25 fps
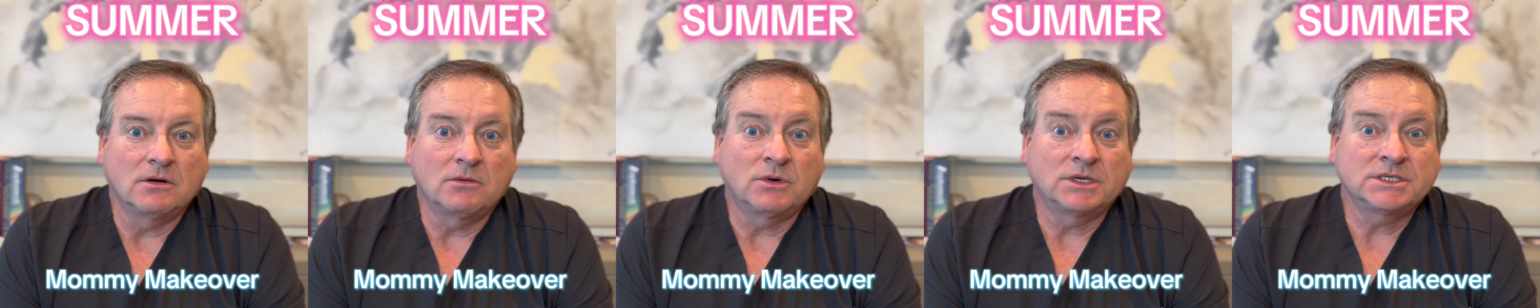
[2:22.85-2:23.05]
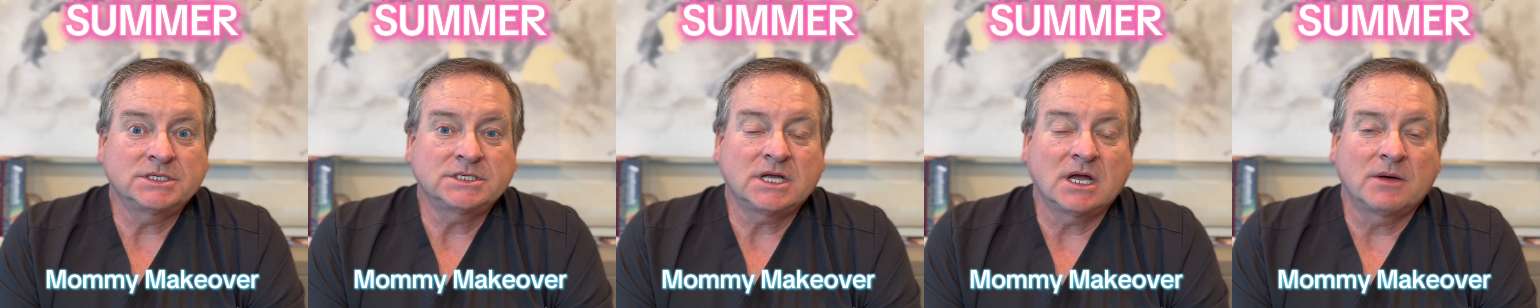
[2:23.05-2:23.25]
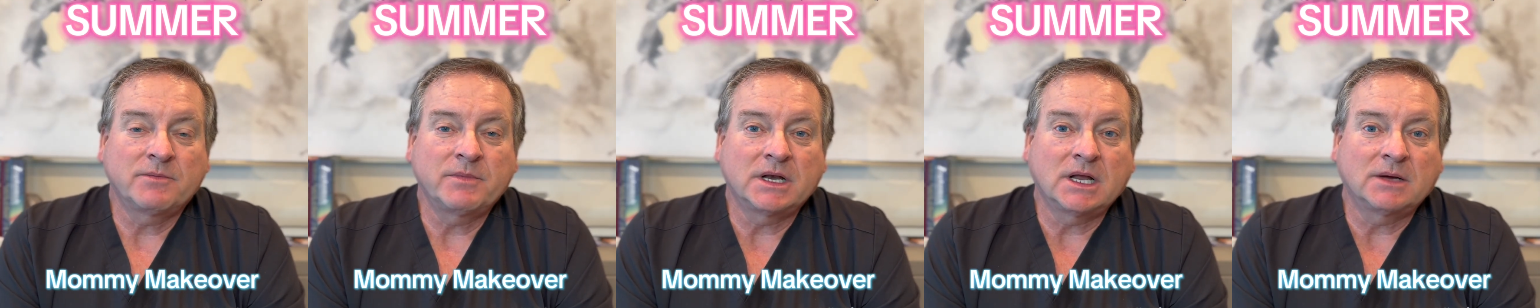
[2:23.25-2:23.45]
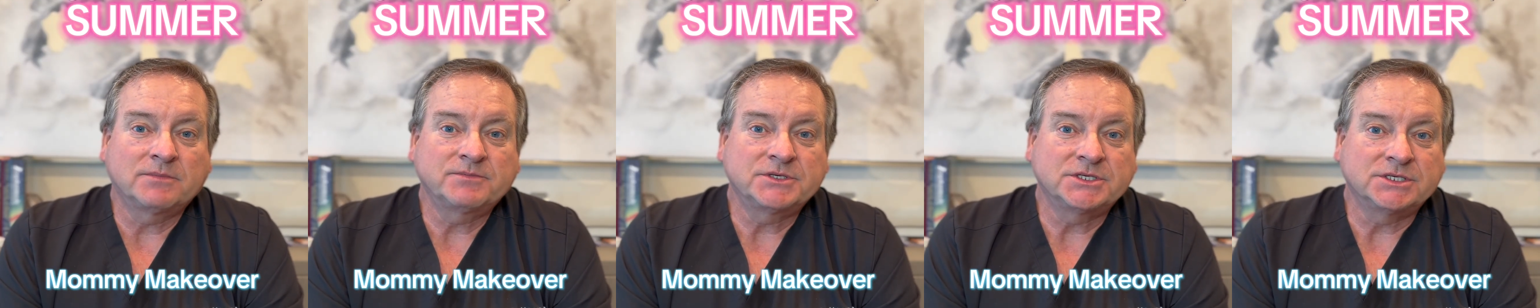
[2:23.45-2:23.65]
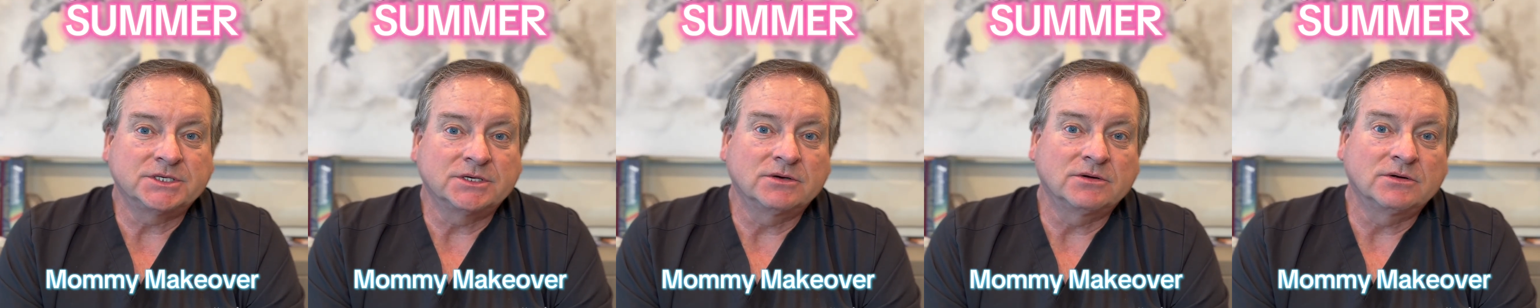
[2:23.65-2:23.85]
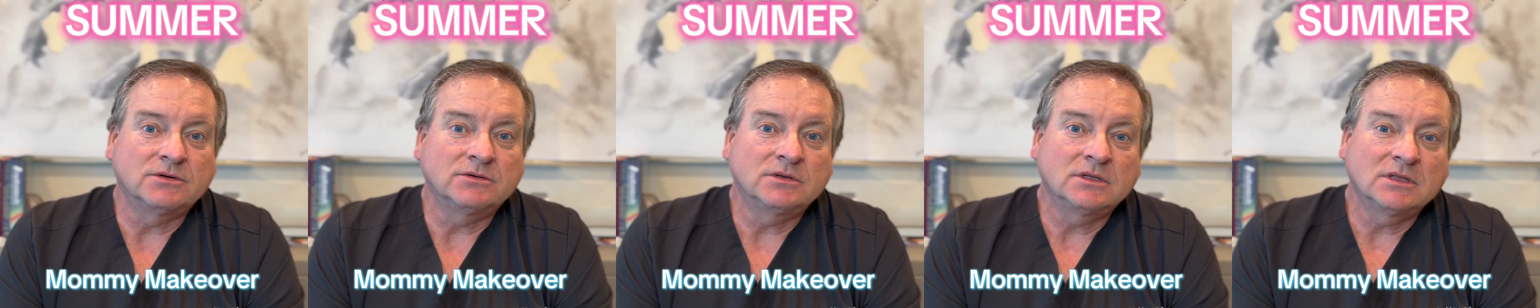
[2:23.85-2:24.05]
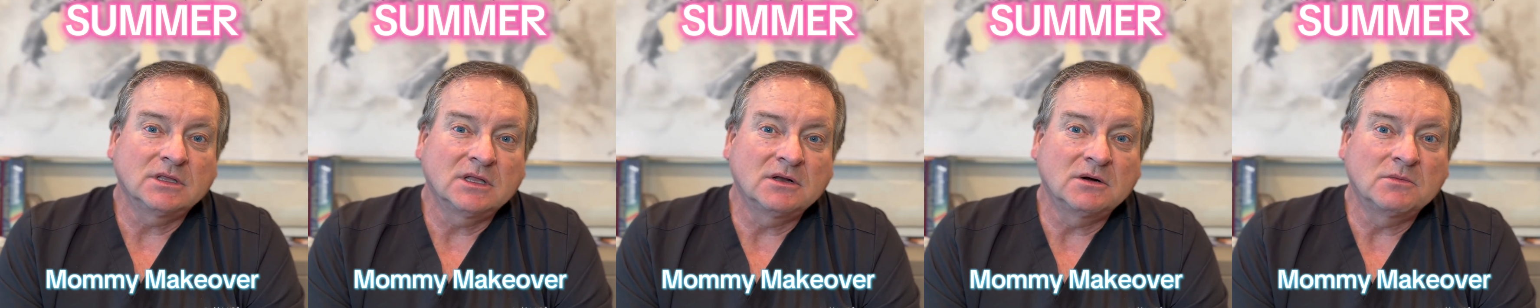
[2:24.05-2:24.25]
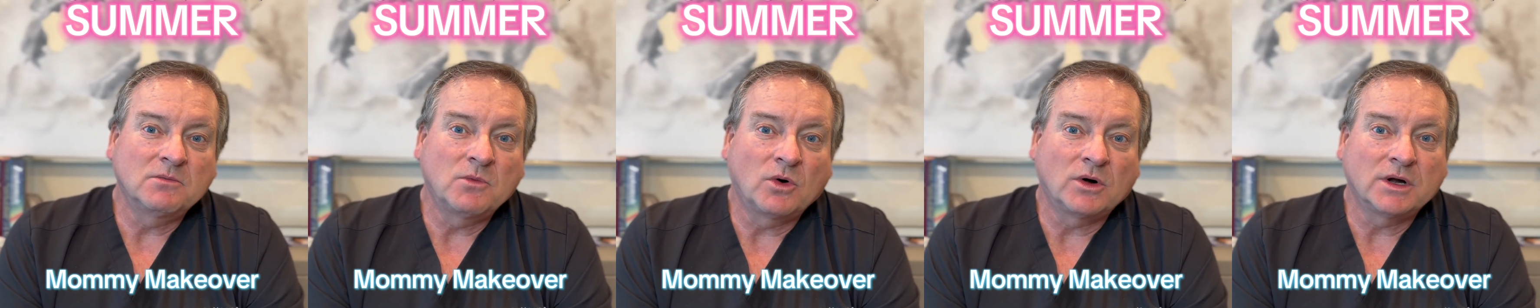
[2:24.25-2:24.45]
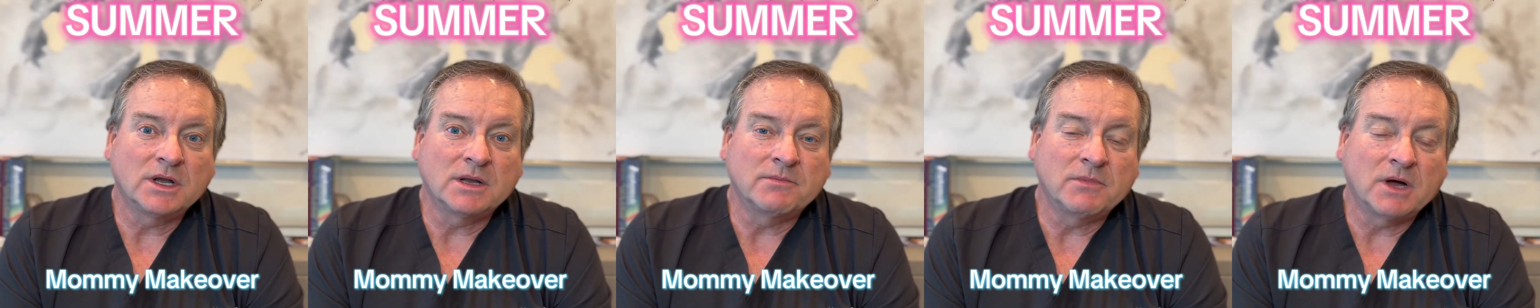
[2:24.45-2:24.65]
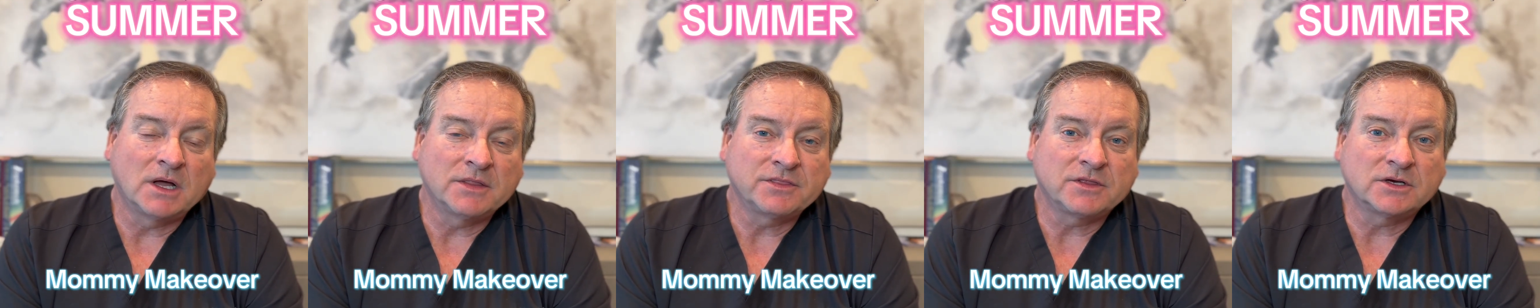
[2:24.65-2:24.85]
what's coming up soon, a little more
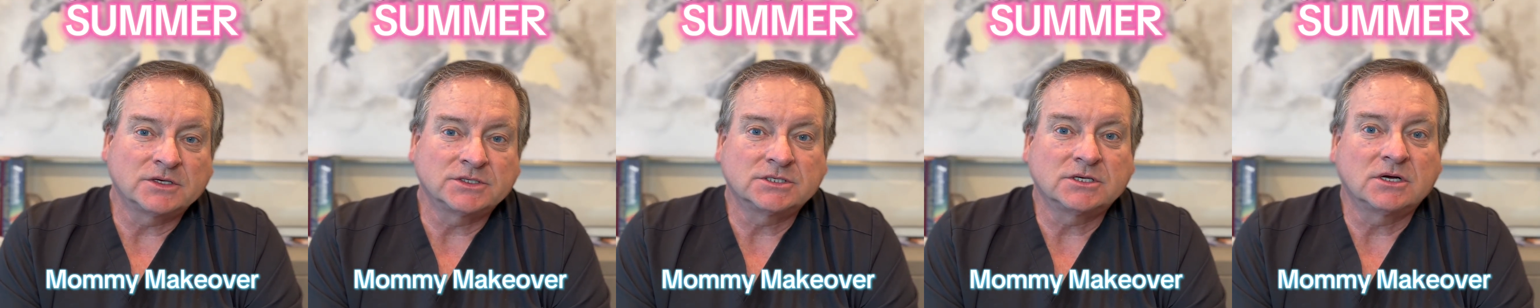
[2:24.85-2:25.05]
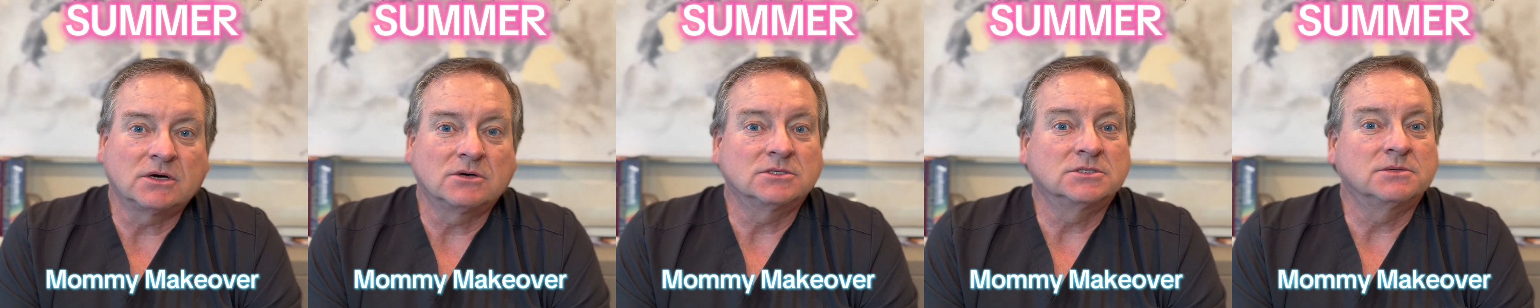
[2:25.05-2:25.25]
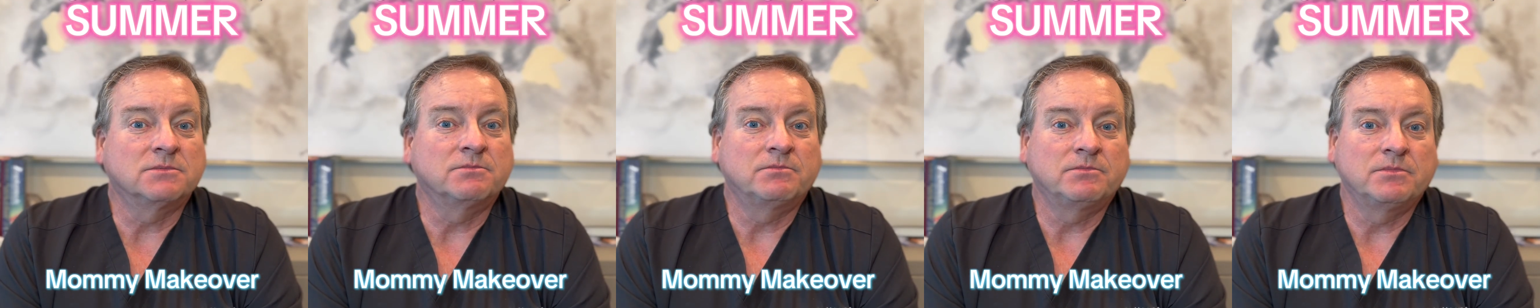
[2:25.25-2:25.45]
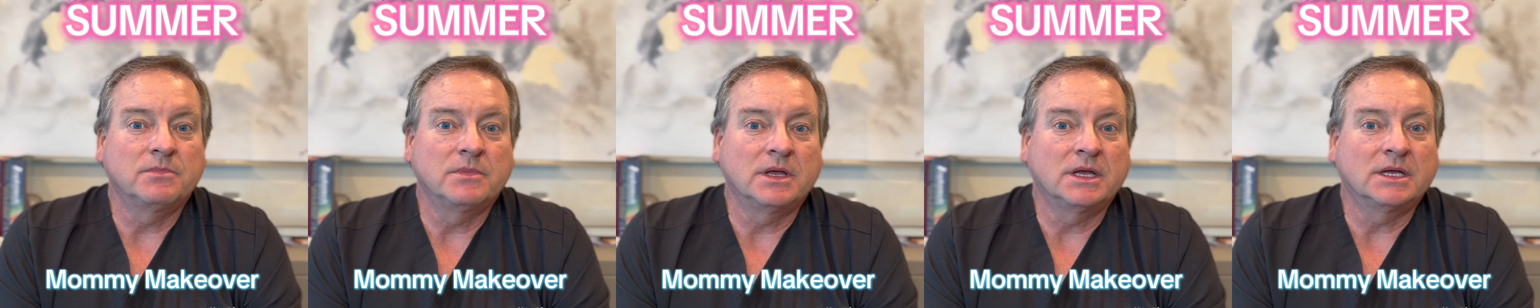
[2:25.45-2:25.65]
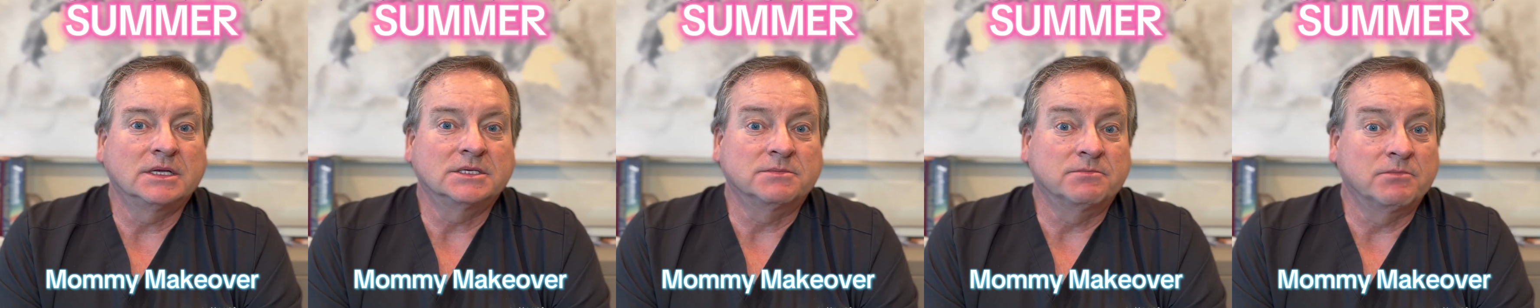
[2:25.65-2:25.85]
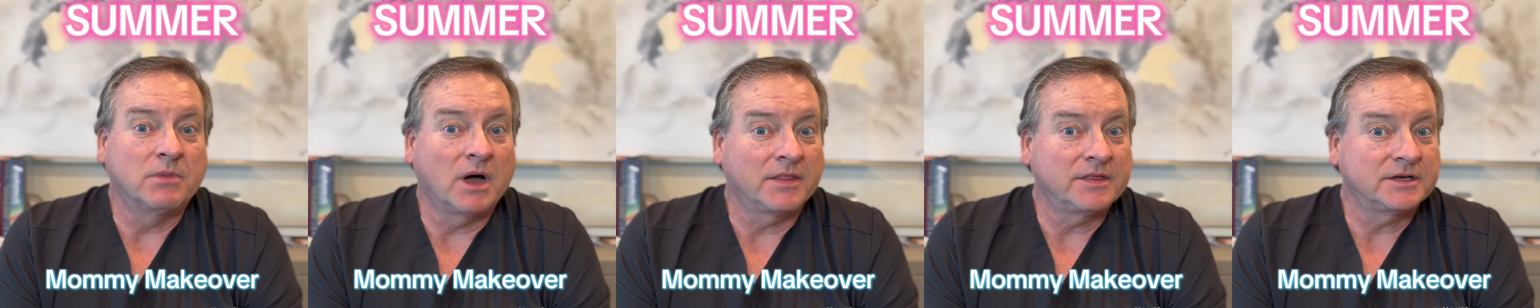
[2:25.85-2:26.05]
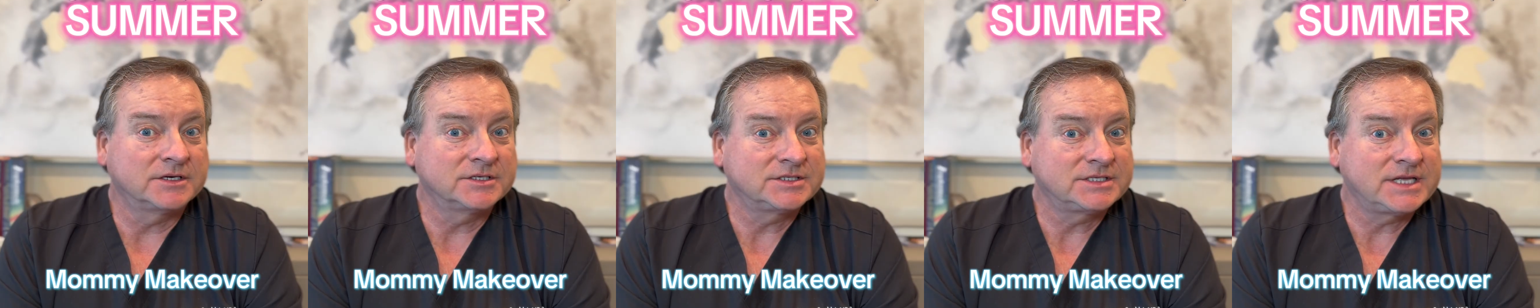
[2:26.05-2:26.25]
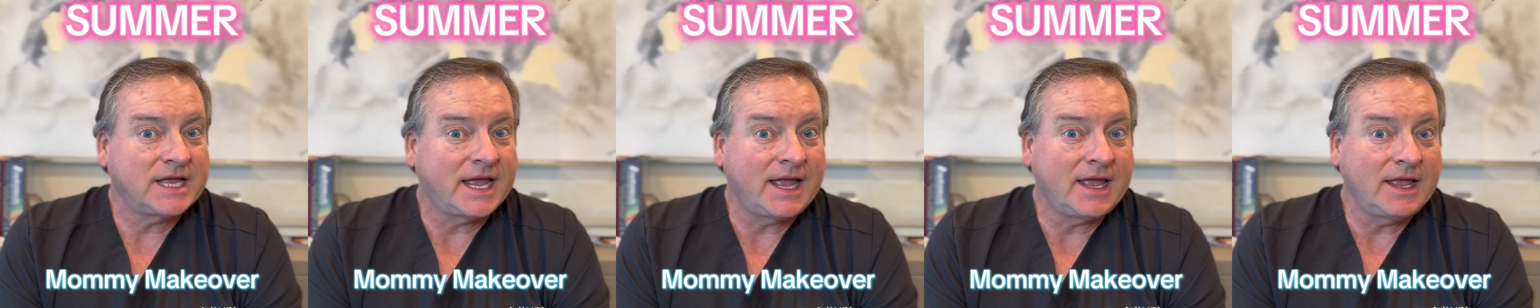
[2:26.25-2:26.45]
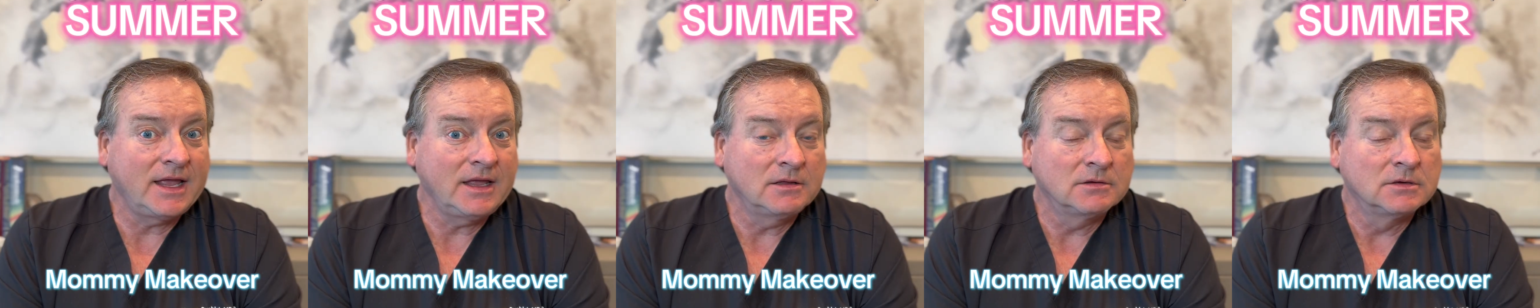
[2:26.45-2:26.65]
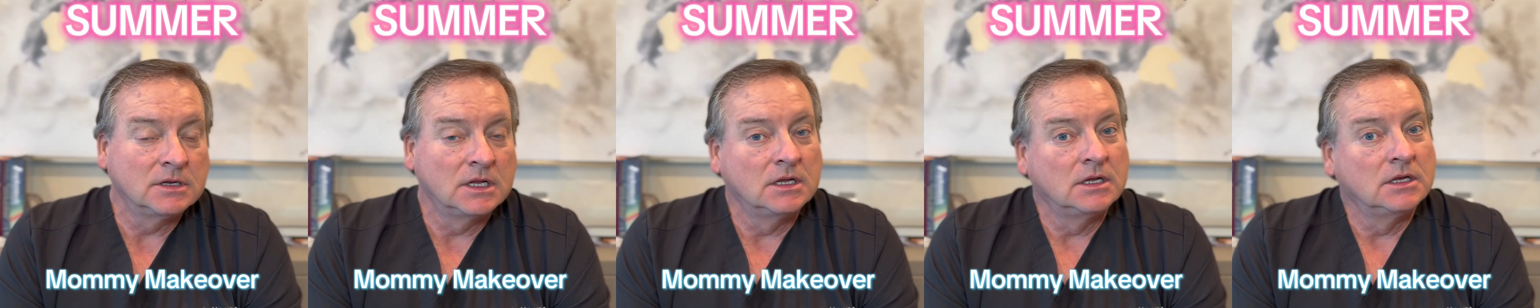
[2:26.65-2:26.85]
than a month or so is Mother's
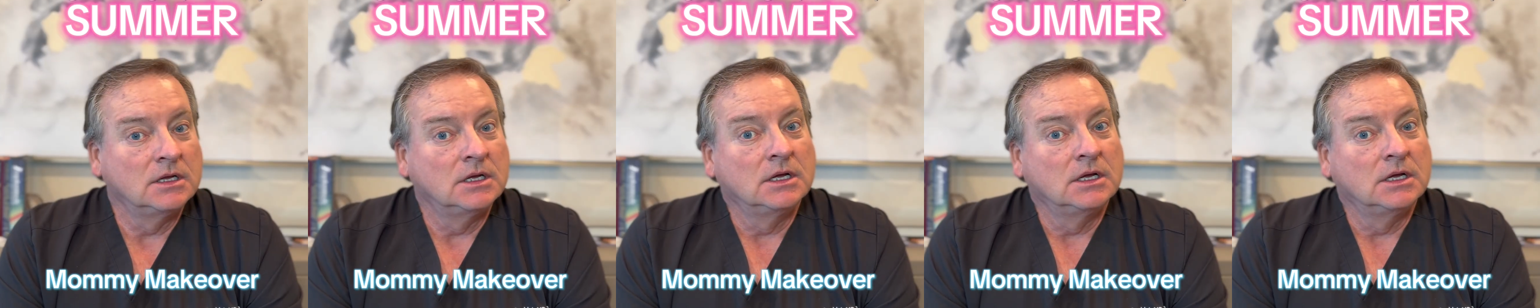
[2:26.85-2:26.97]
Day.